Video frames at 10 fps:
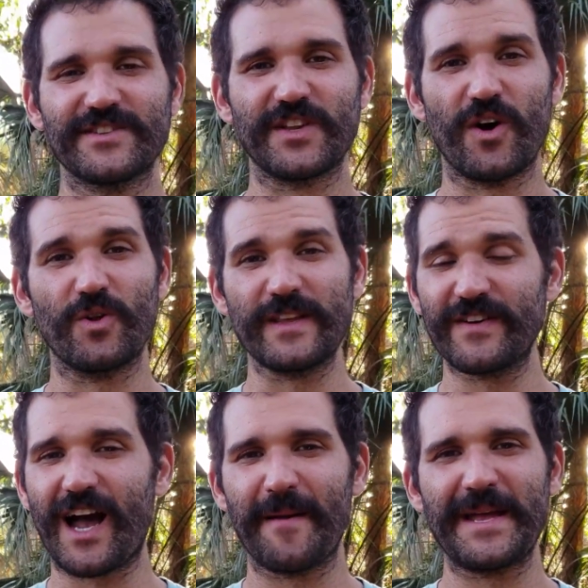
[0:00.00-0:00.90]
So leave
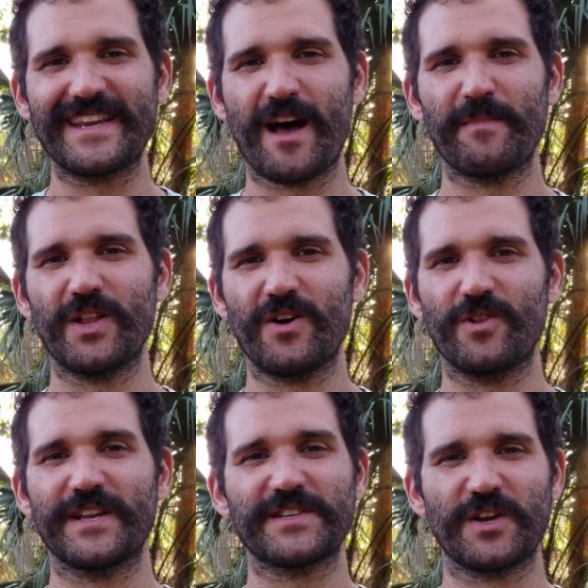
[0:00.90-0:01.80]
a comment down below,
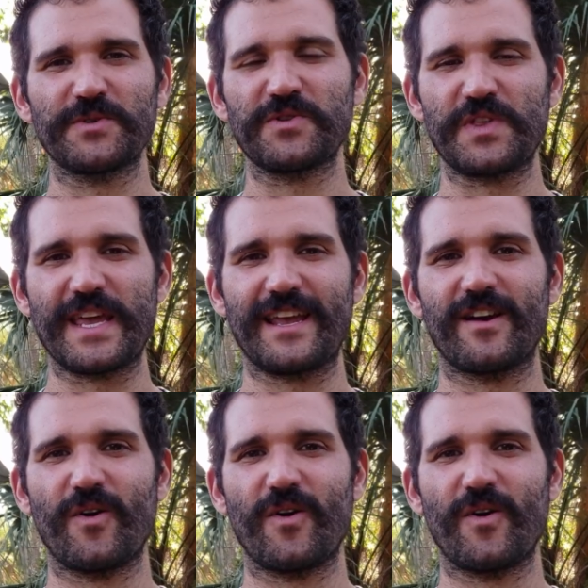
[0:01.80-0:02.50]
let us know what you think,